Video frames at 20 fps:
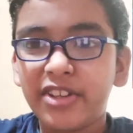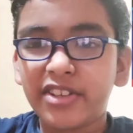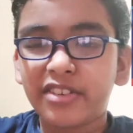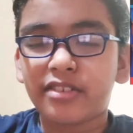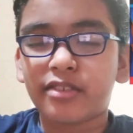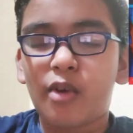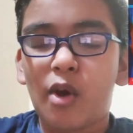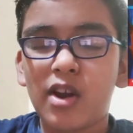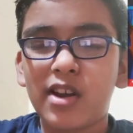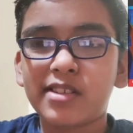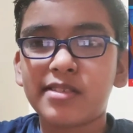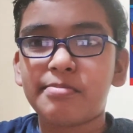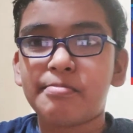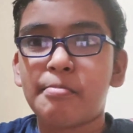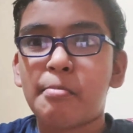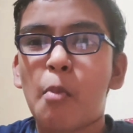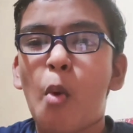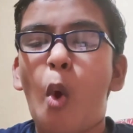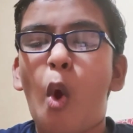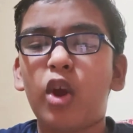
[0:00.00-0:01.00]
is called as
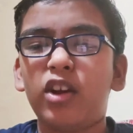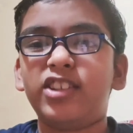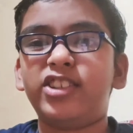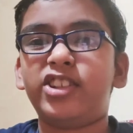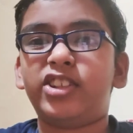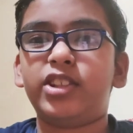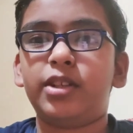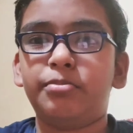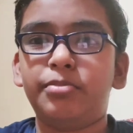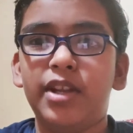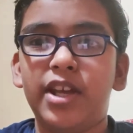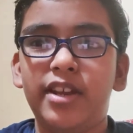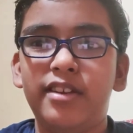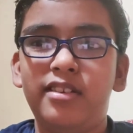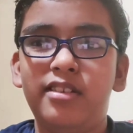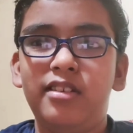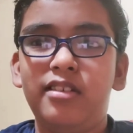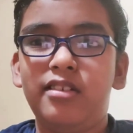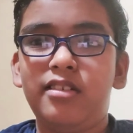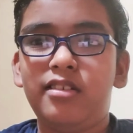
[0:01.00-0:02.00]
Monster Blood.
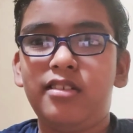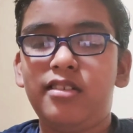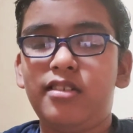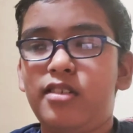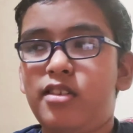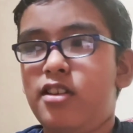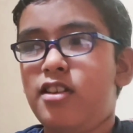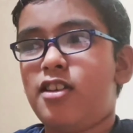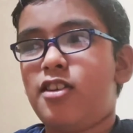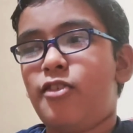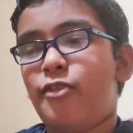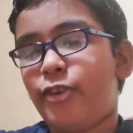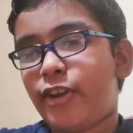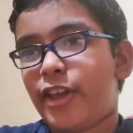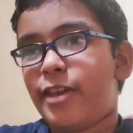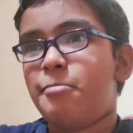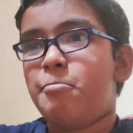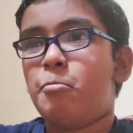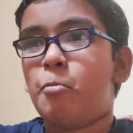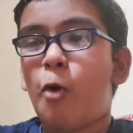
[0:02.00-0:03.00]

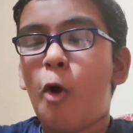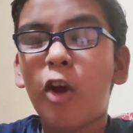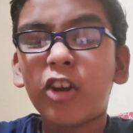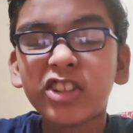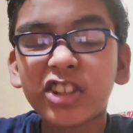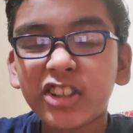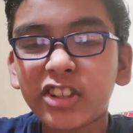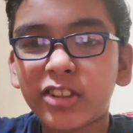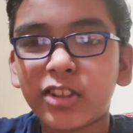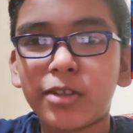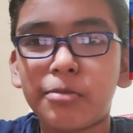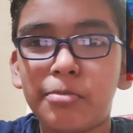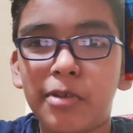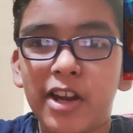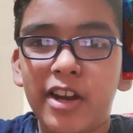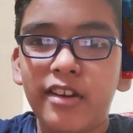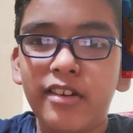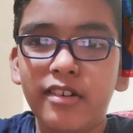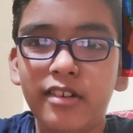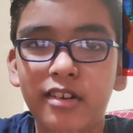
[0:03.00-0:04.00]
Okay, Monster
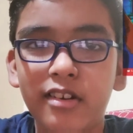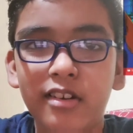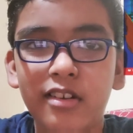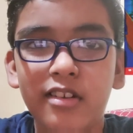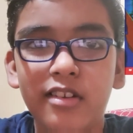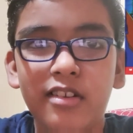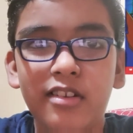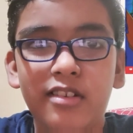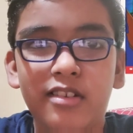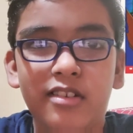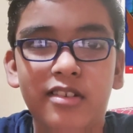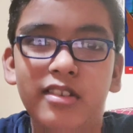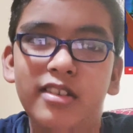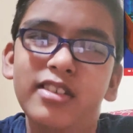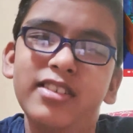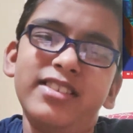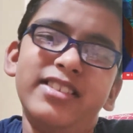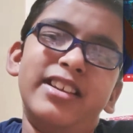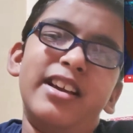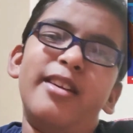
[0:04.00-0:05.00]
Blood.
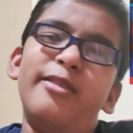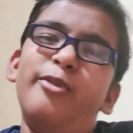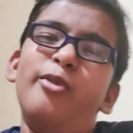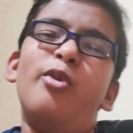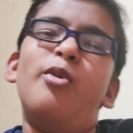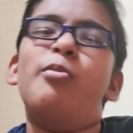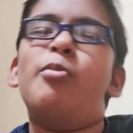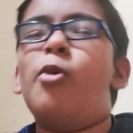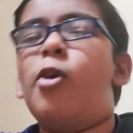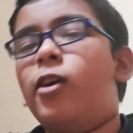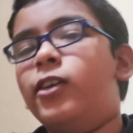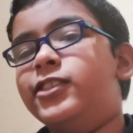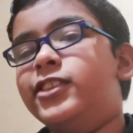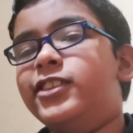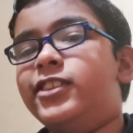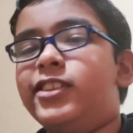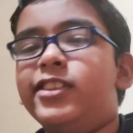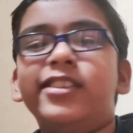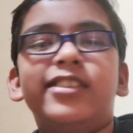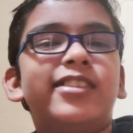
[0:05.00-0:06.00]
There are no
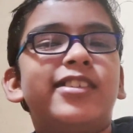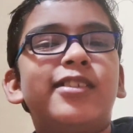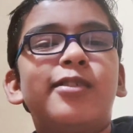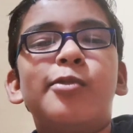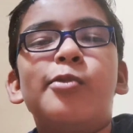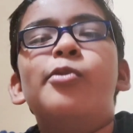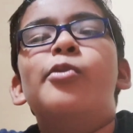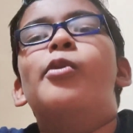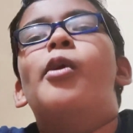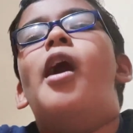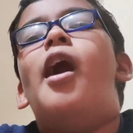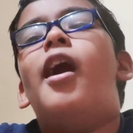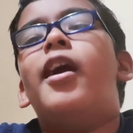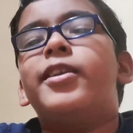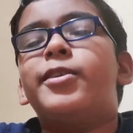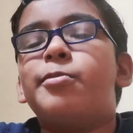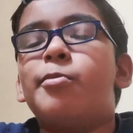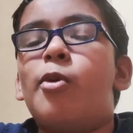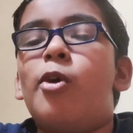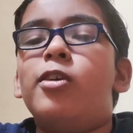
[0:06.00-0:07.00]
monsters who aren't
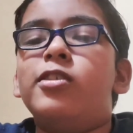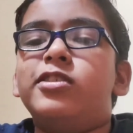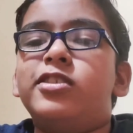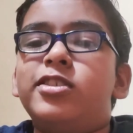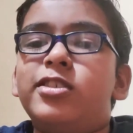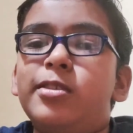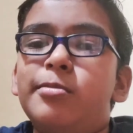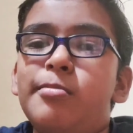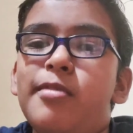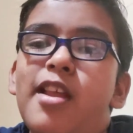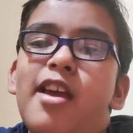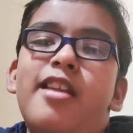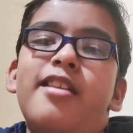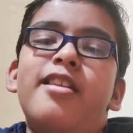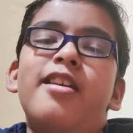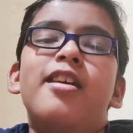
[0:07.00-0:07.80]
Monster Blood.